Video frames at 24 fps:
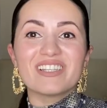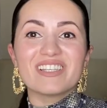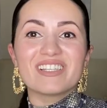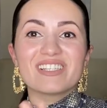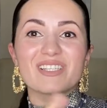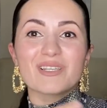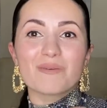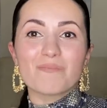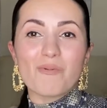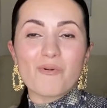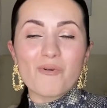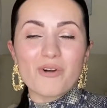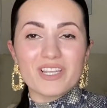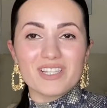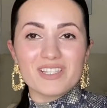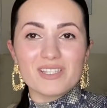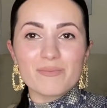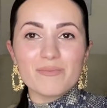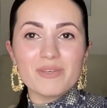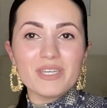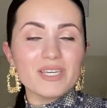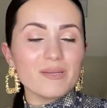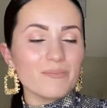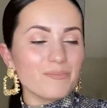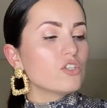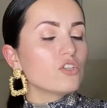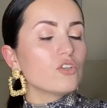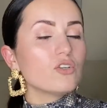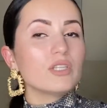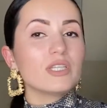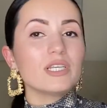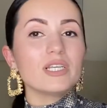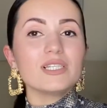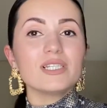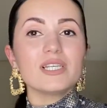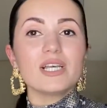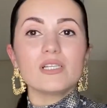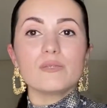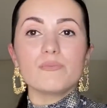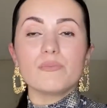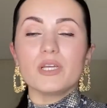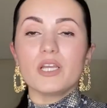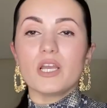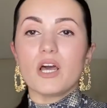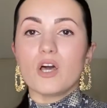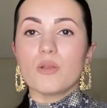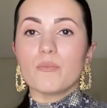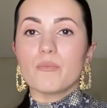disappoints me. So this has
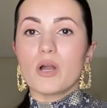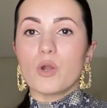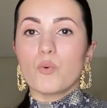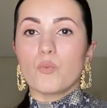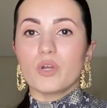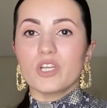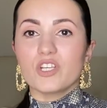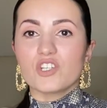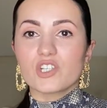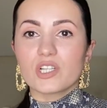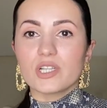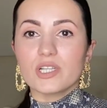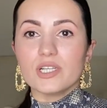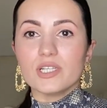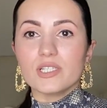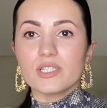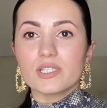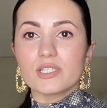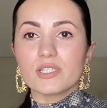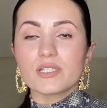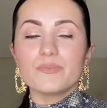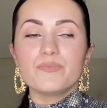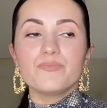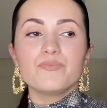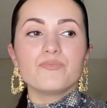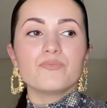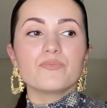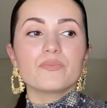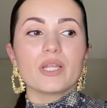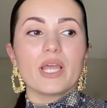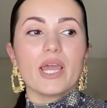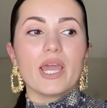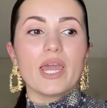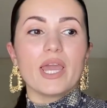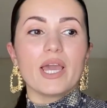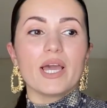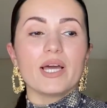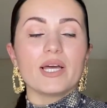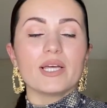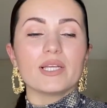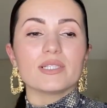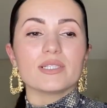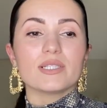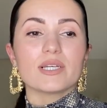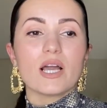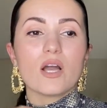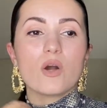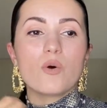been on my wish list,
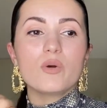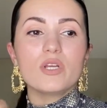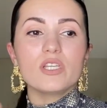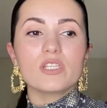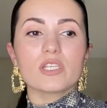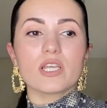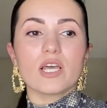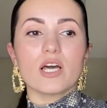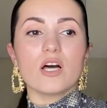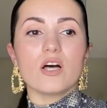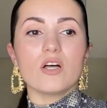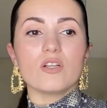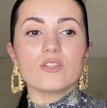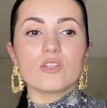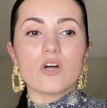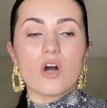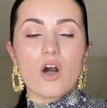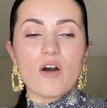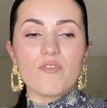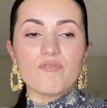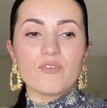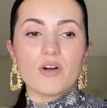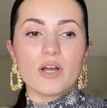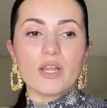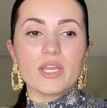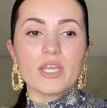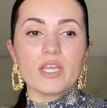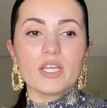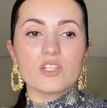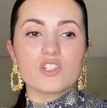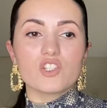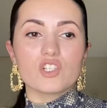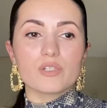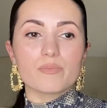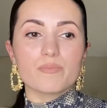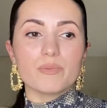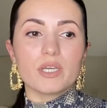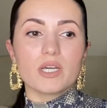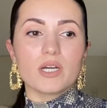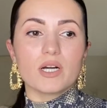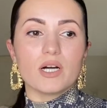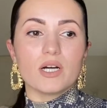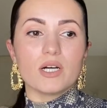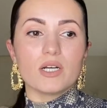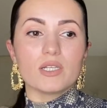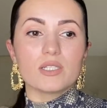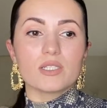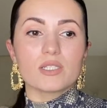and I always held off on it just
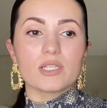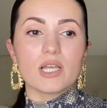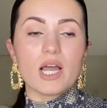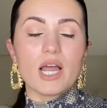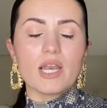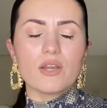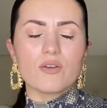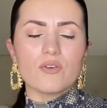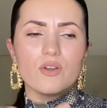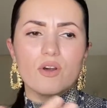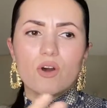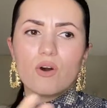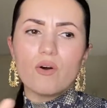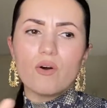because, I don't know